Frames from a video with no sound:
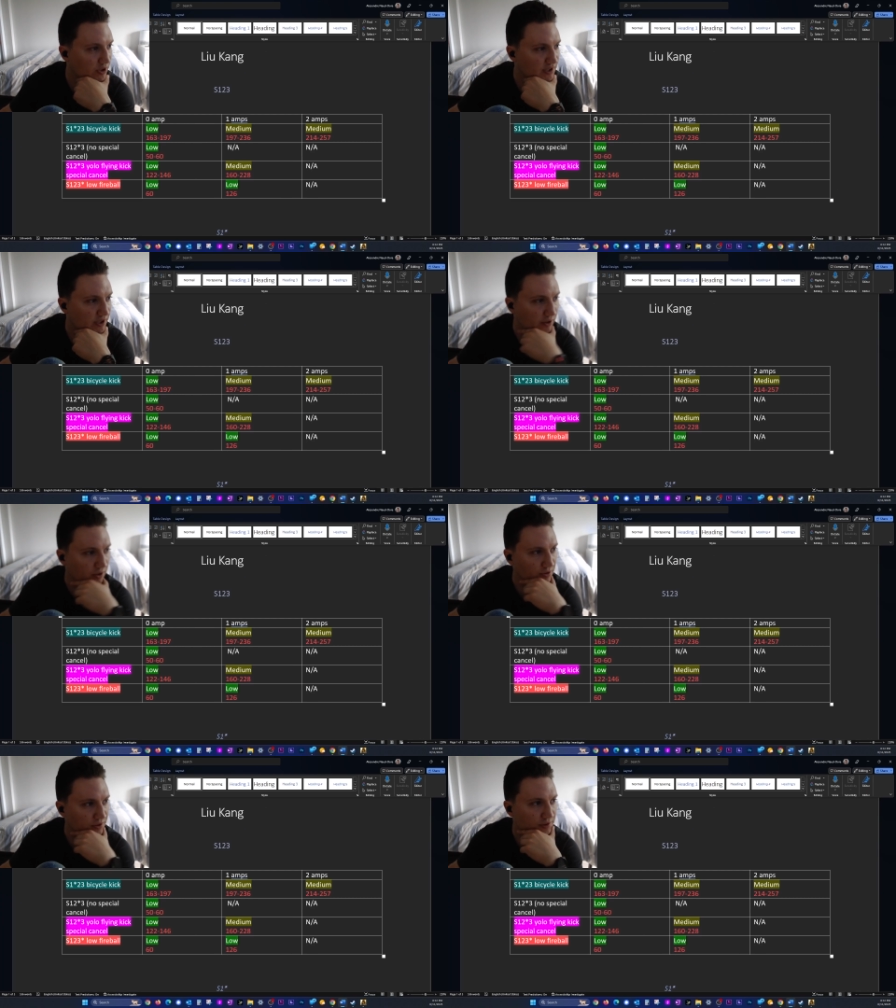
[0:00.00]

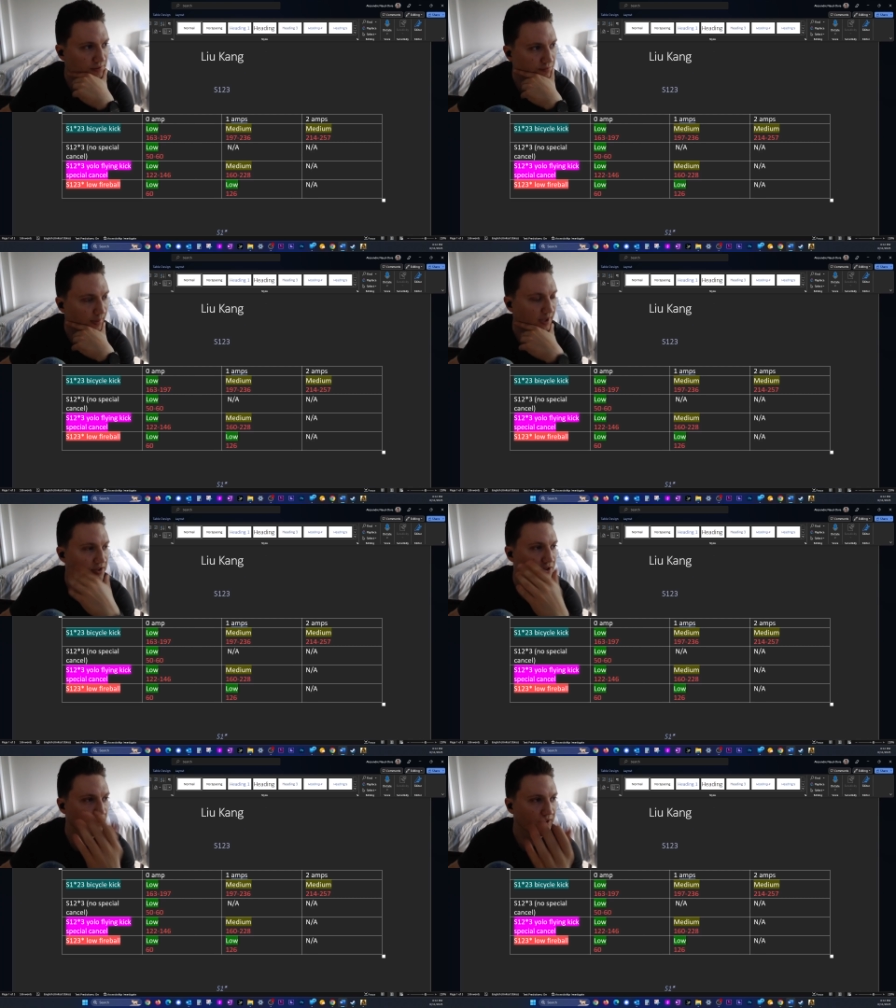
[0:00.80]
scenarios
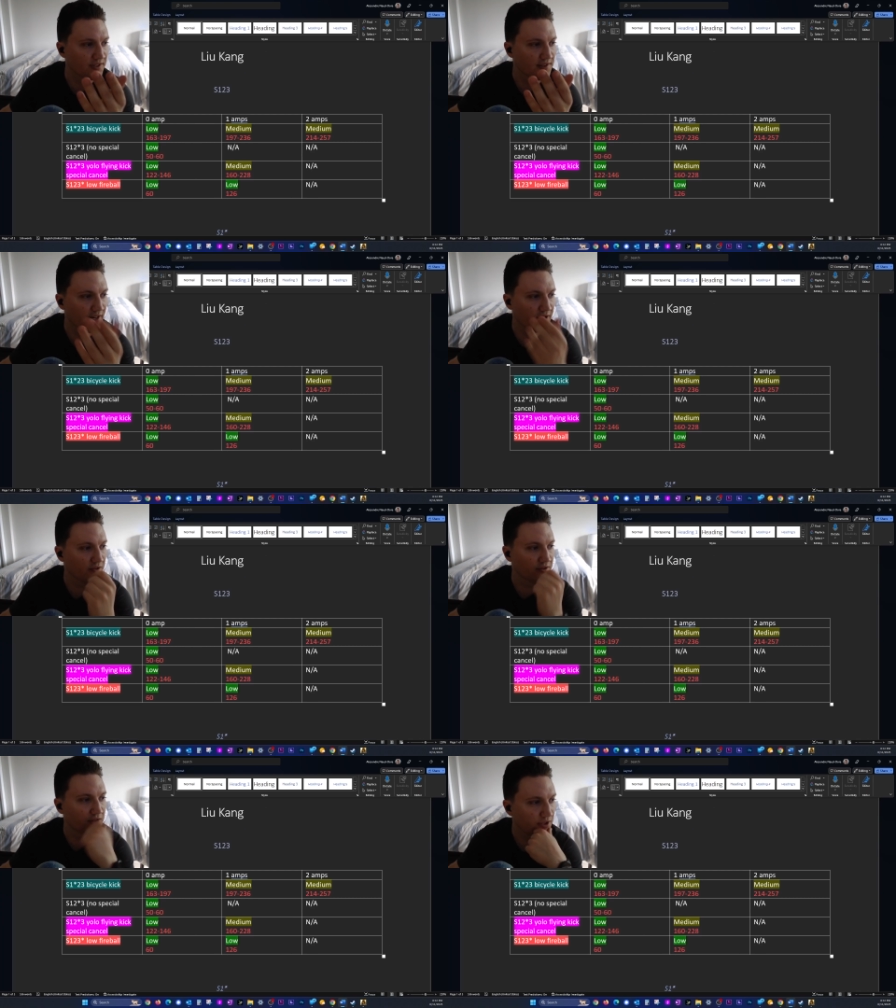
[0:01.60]
based on the
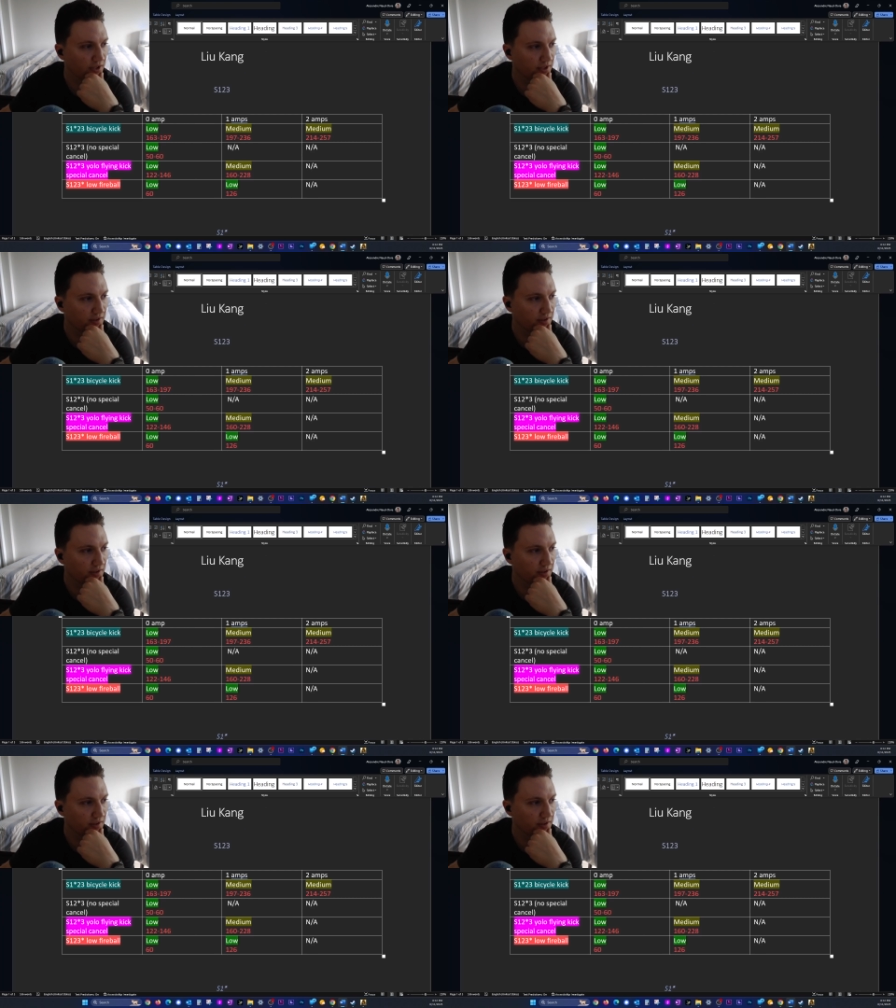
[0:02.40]
staggers in his